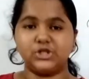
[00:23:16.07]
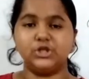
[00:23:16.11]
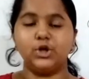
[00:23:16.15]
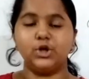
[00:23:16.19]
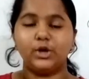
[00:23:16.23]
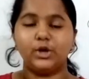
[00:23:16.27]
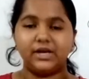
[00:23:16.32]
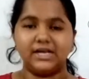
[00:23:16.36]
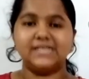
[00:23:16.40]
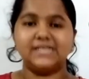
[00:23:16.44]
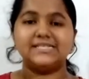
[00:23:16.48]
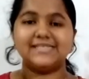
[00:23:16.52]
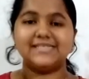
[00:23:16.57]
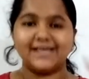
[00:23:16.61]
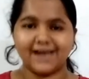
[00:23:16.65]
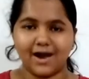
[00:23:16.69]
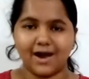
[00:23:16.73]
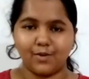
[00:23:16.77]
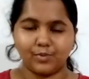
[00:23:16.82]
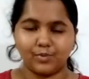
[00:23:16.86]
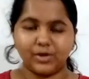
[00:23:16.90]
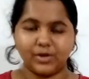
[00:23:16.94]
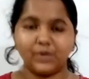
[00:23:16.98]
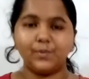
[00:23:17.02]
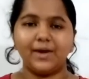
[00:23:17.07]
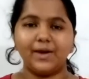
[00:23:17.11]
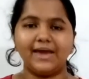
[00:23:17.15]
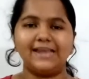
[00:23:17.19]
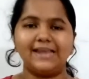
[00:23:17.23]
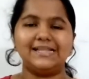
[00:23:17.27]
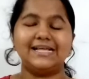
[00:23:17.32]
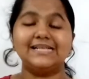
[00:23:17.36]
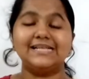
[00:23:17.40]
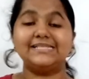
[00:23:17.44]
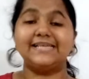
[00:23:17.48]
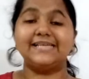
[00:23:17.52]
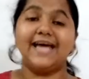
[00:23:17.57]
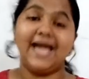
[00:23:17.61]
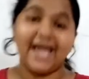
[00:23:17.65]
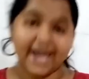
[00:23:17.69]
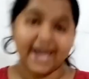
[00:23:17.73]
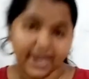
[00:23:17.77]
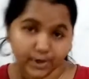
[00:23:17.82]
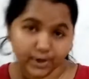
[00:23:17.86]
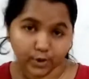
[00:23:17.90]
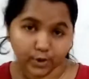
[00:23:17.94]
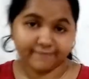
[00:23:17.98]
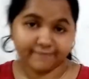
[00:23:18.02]
or in a surrounding where there is air
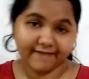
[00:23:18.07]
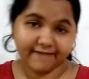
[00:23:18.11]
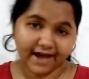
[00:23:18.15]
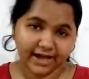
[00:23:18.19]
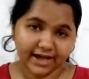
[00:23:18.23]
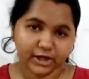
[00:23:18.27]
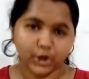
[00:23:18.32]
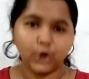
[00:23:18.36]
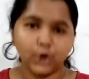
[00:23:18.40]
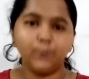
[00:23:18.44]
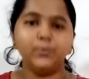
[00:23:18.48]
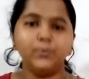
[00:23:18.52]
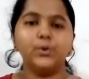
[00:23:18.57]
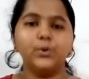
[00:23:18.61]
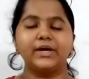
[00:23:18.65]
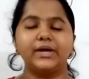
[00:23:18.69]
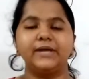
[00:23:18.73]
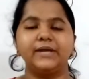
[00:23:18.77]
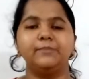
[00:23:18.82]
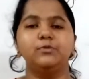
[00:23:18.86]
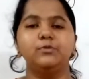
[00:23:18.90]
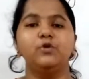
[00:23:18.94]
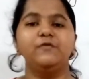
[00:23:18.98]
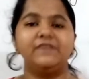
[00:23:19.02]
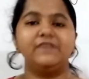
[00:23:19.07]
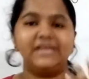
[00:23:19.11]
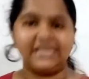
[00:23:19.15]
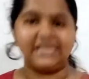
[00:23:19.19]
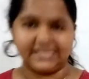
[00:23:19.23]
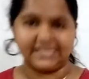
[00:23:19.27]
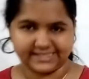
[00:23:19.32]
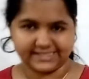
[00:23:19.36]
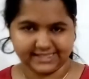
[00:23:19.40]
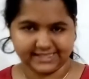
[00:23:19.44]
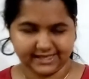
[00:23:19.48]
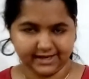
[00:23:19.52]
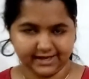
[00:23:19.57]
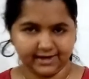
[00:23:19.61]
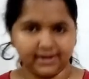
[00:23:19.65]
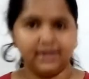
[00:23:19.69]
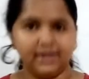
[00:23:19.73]
or vacuum, you can move easier.